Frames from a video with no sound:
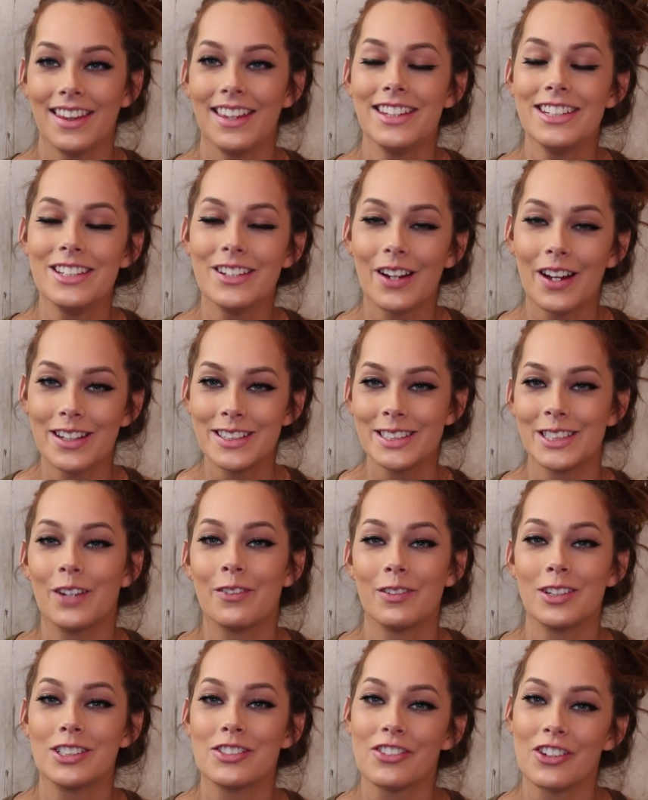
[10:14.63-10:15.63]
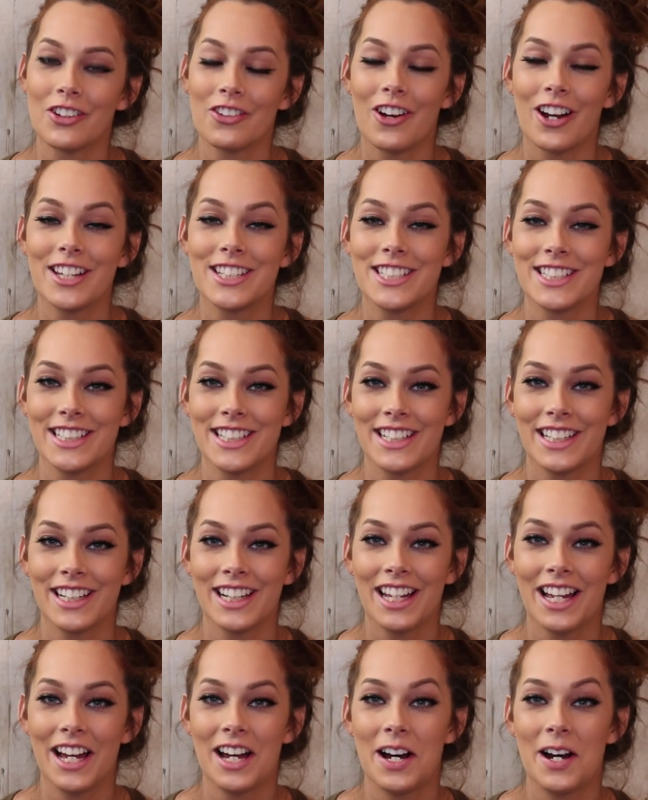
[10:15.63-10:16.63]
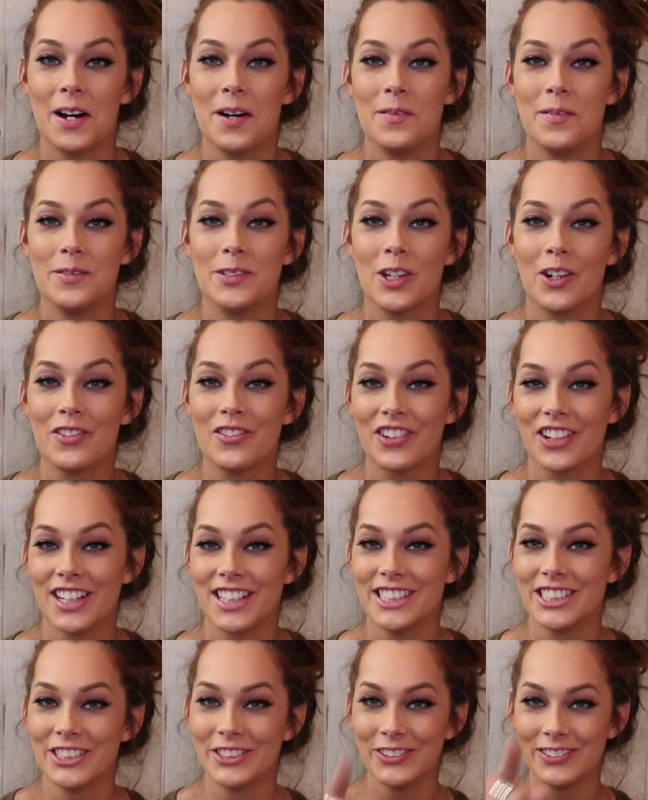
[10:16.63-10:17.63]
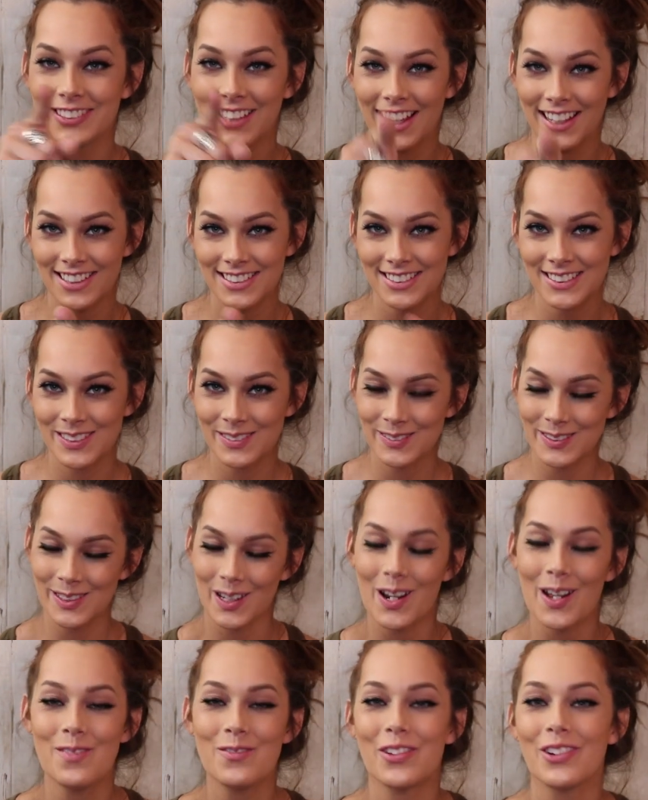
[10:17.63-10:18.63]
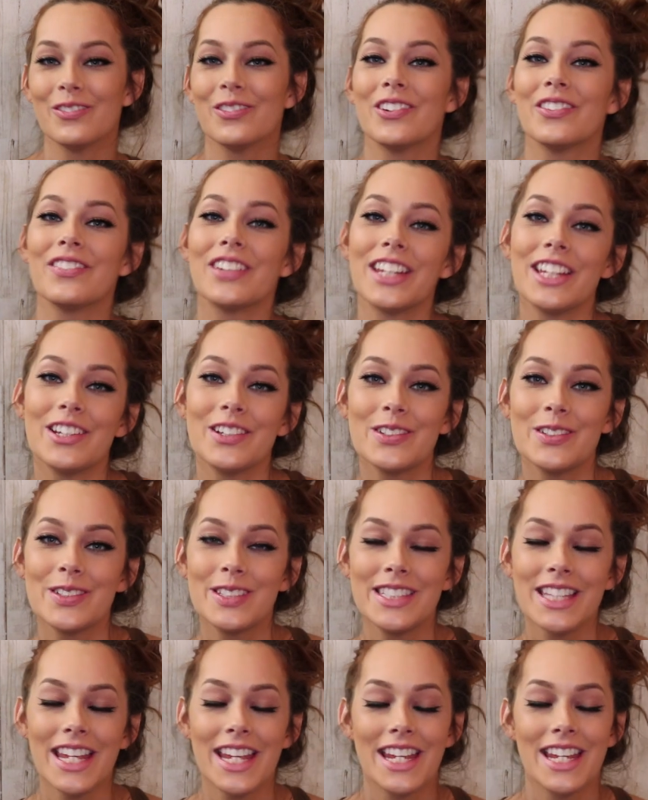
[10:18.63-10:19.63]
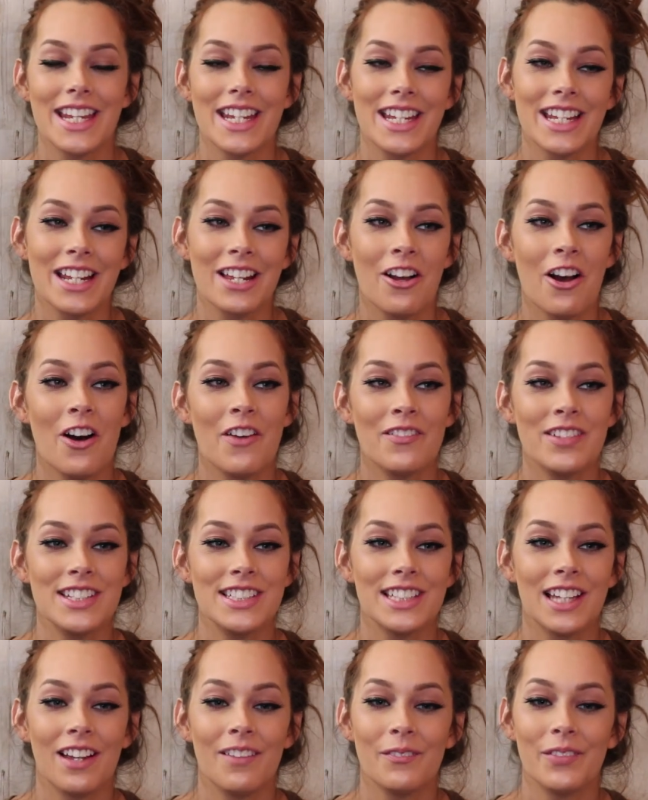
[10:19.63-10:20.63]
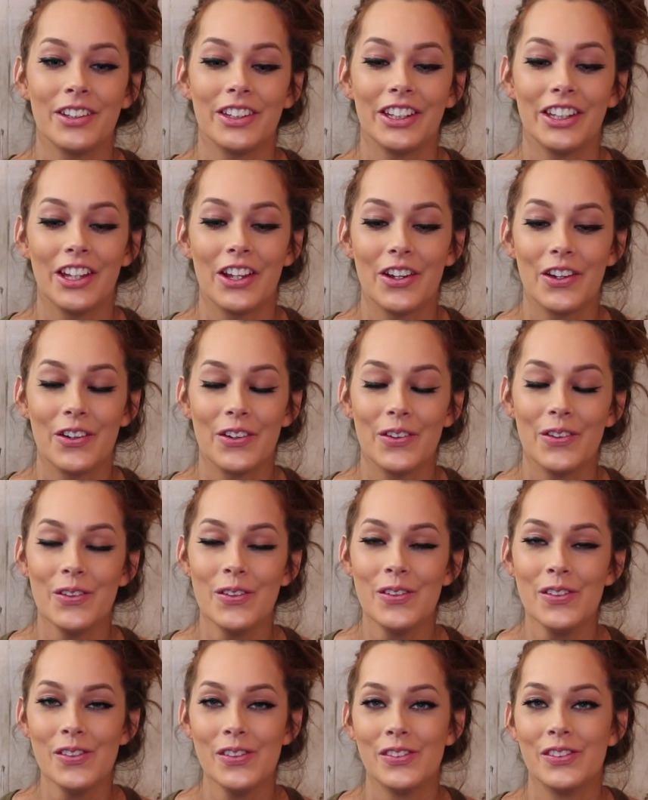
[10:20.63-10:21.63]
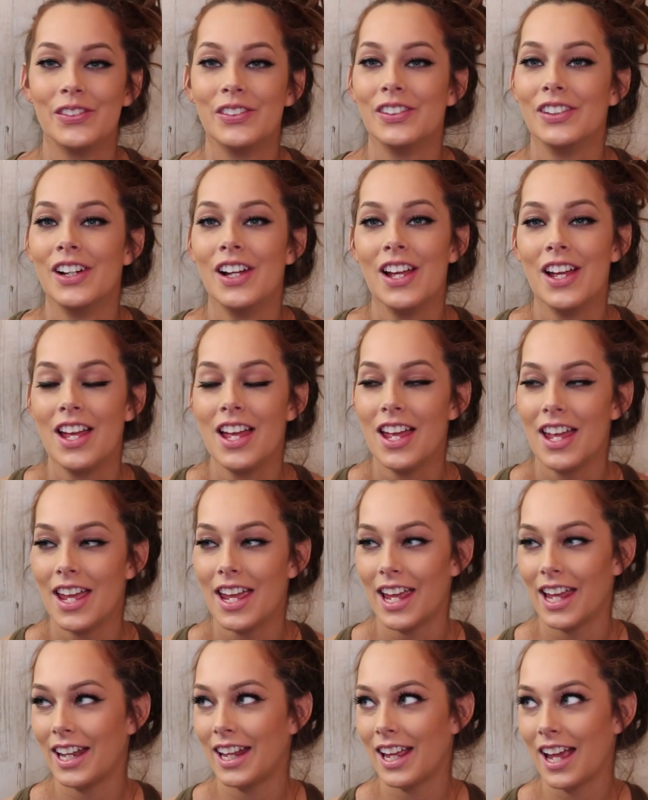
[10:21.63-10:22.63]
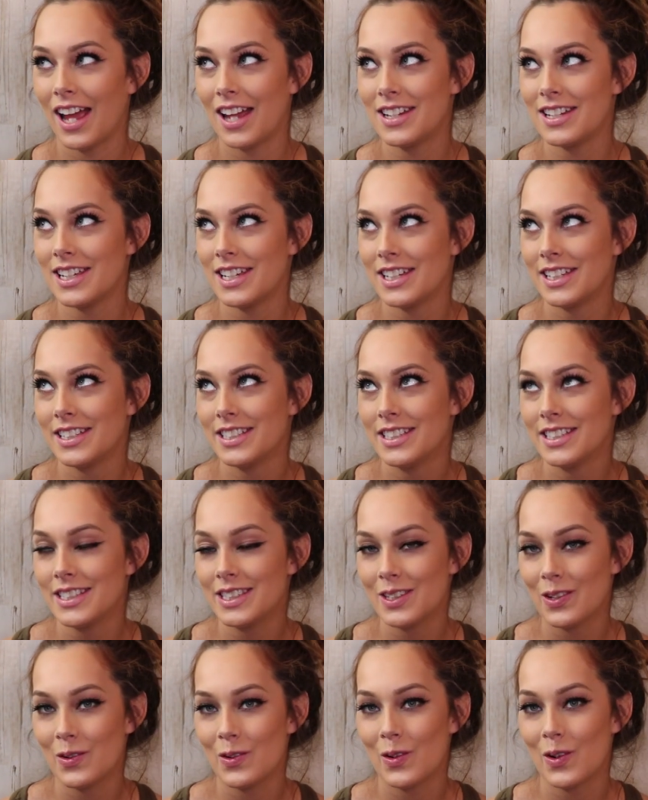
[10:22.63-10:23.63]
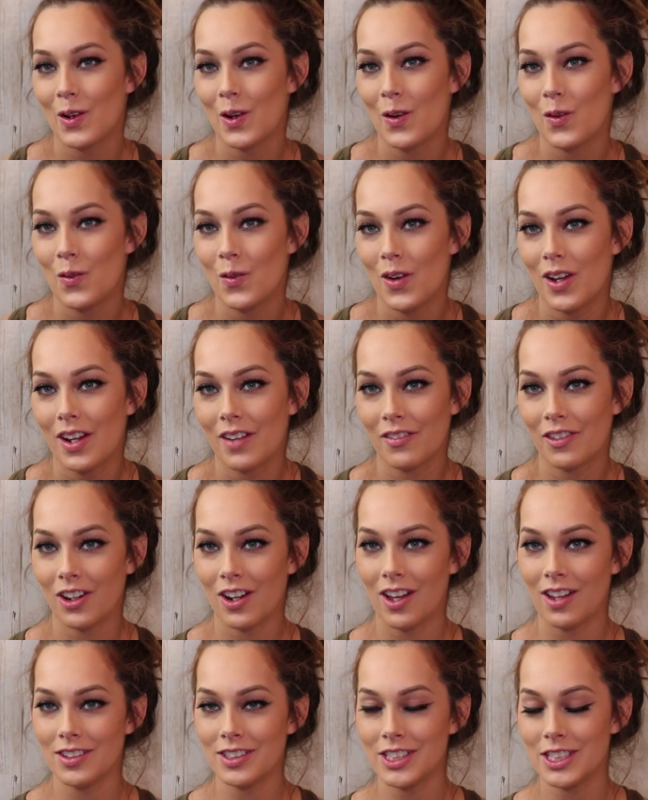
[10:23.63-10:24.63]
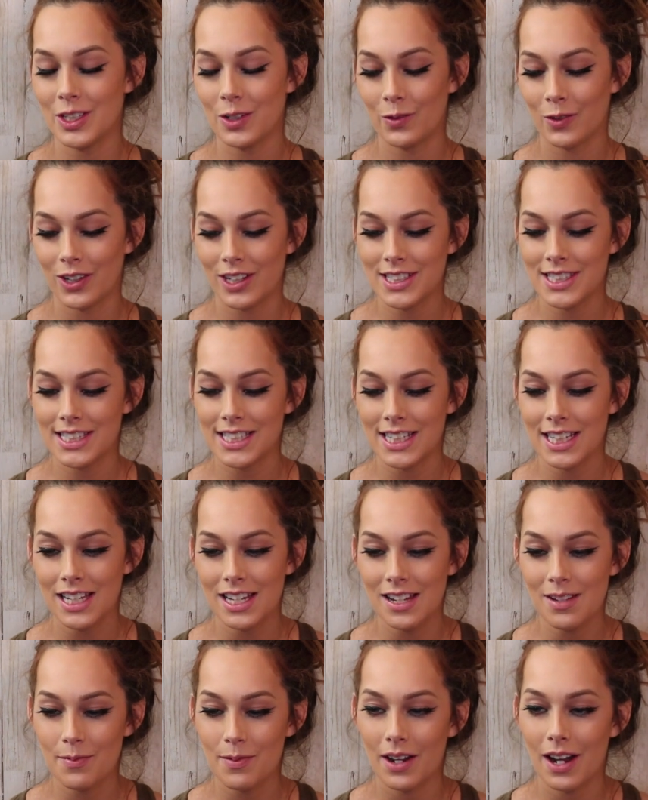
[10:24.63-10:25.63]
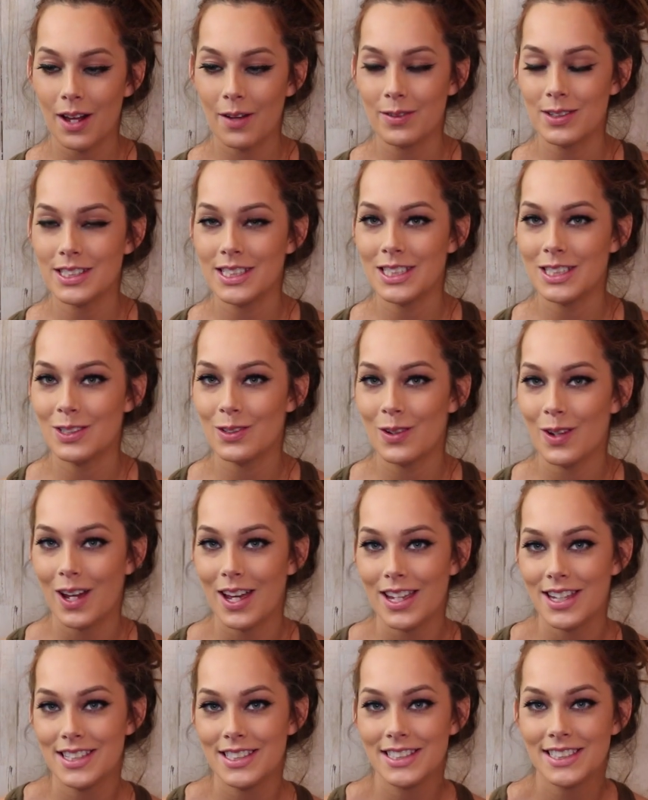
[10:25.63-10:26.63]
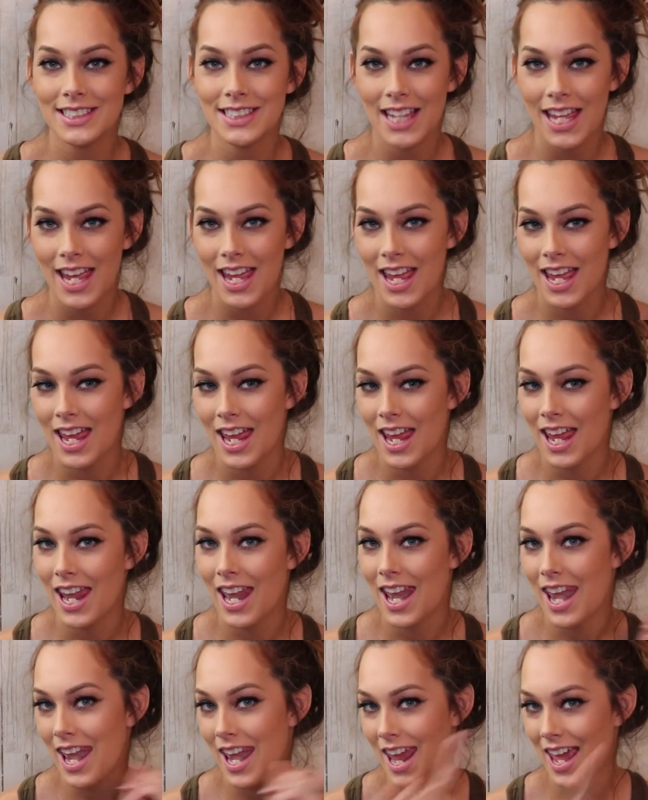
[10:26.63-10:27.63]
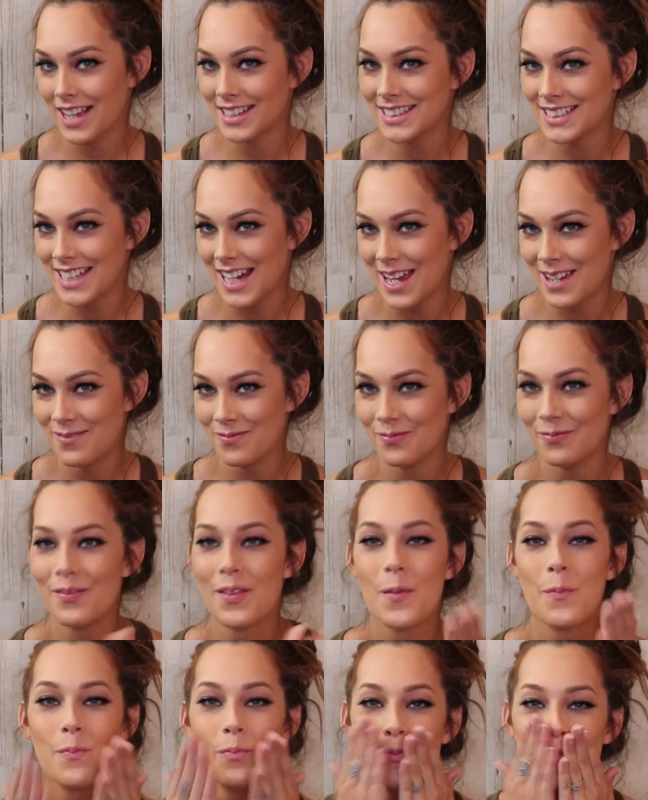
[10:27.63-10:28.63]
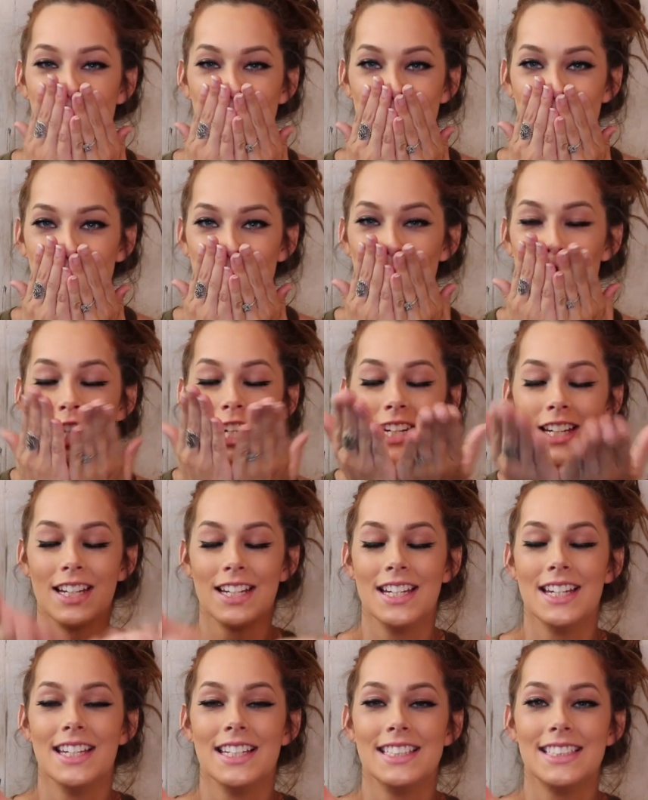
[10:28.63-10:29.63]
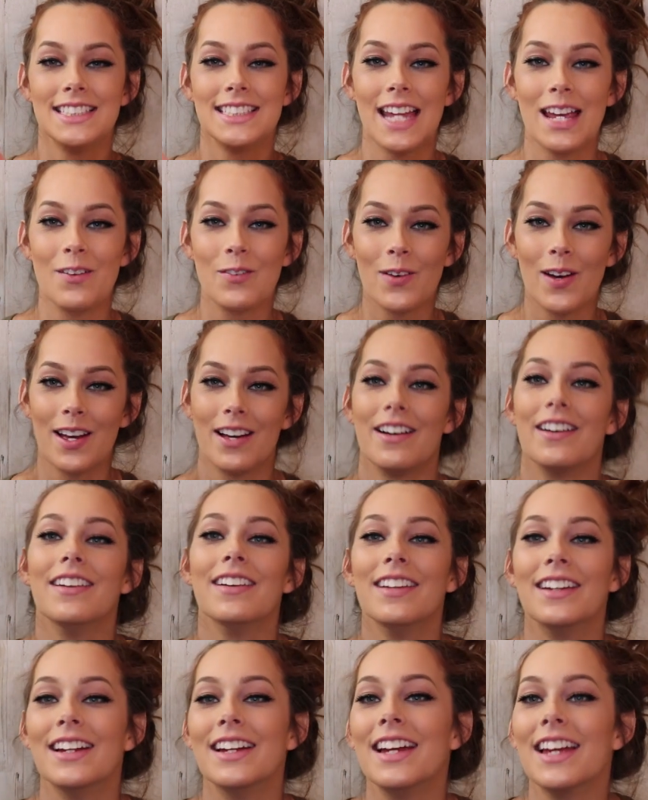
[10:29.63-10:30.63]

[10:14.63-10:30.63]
Thank you guys so much for watching. Um, don't forget to like and subscribe for more videos and comment down below any ideas or whatever else you want to see. But I will see you guys next time. Stay well.